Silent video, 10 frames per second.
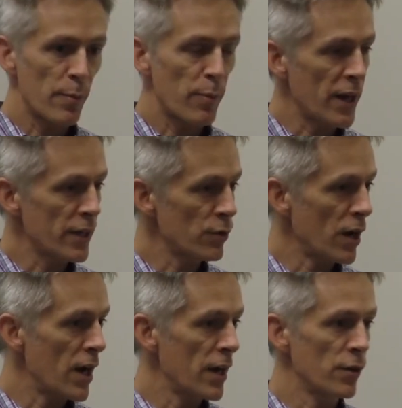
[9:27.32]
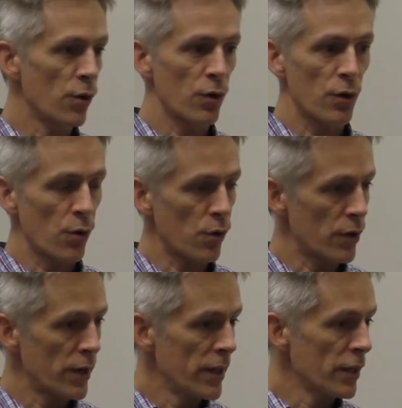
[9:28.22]
for a bike ride or,
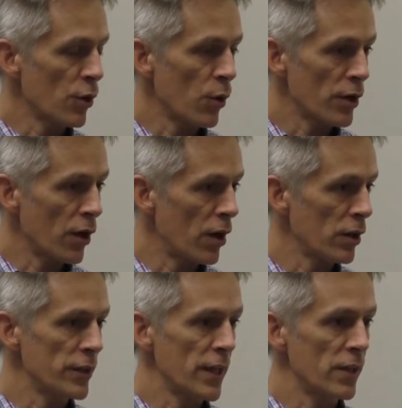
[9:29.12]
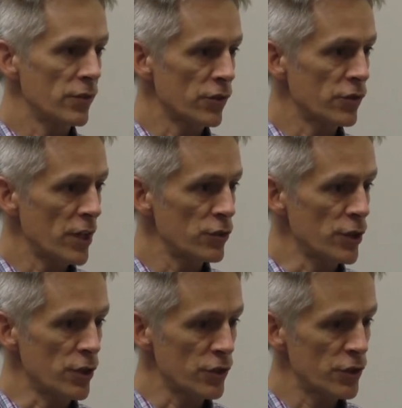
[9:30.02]
or go on holidays,
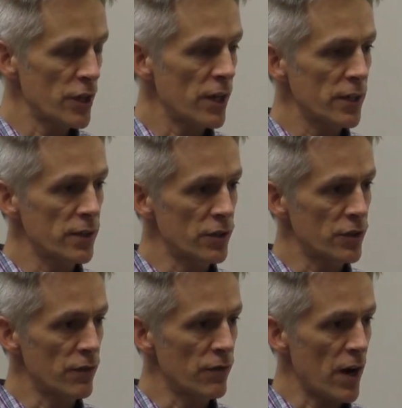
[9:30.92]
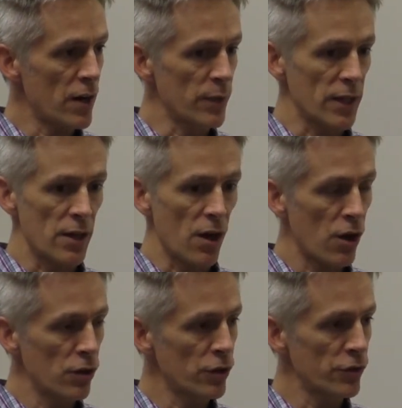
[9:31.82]
etc. You're stuck in this environment.
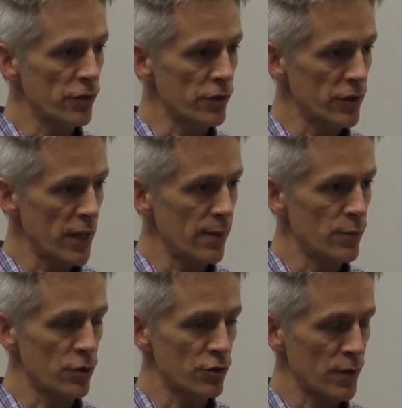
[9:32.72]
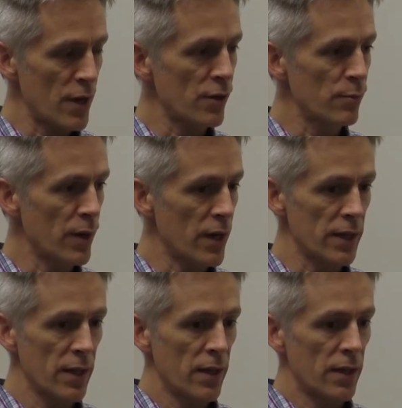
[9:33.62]
It all looks the same. You're surrounded
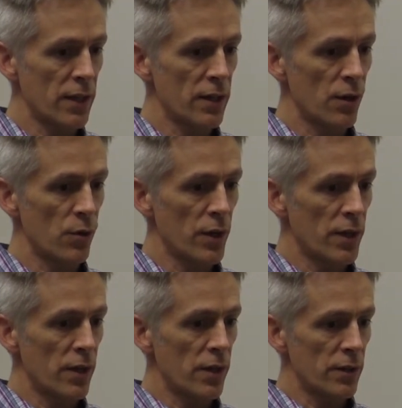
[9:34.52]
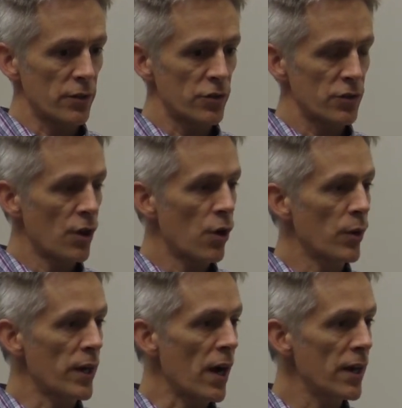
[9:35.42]
by, you know, uh,
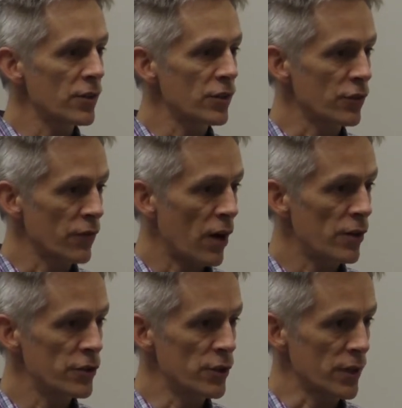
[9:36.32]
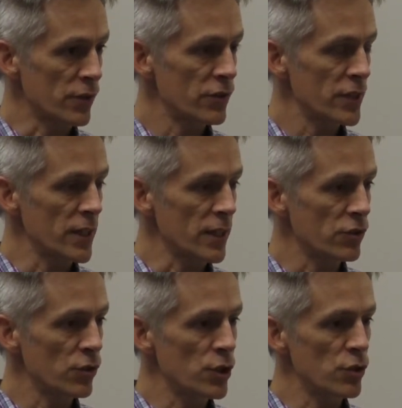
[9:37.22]
snow and ice as far as you can
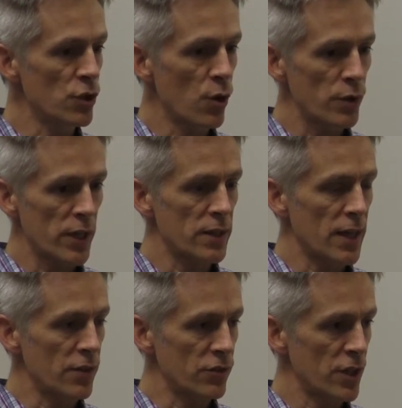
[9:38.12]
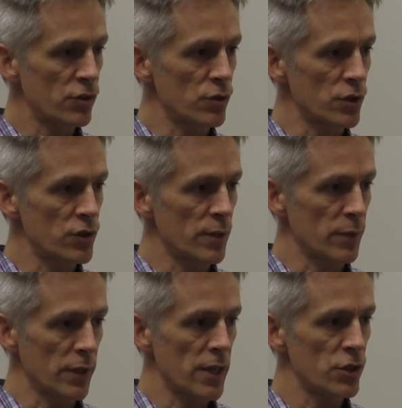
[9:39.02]
see. So you don't get that sensory
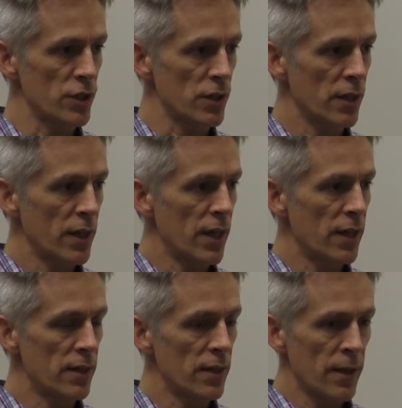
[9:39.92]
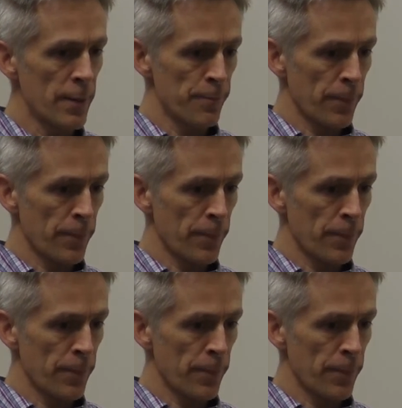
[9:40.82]
stimulation. And